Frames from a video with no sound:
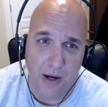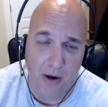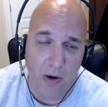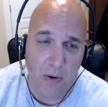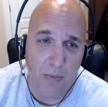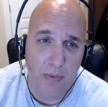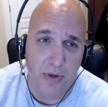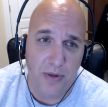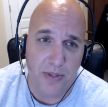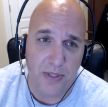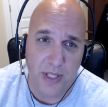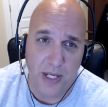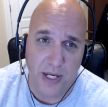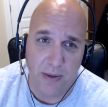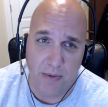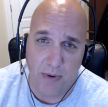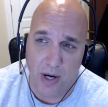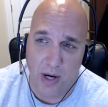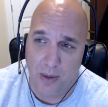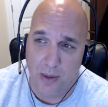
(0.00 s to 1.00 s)
I almost think,
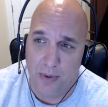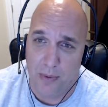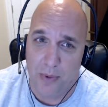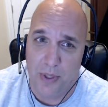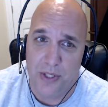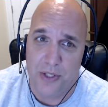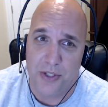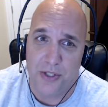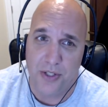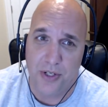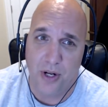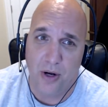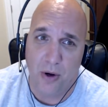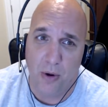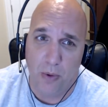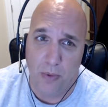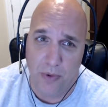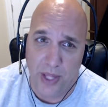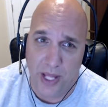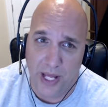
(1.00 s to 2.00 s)
Rob, that we should
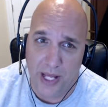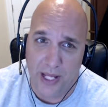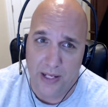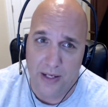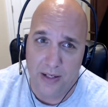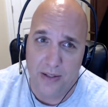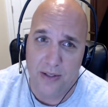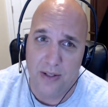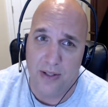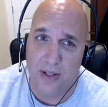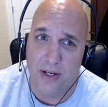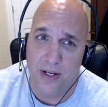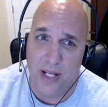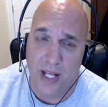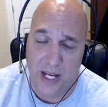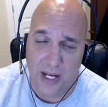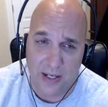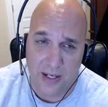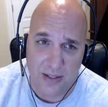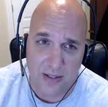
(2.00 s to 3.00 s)
hold that to the
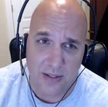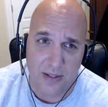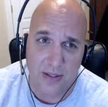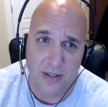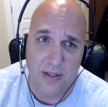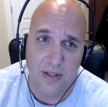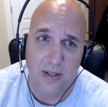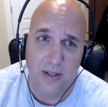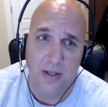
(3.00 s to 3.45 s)
next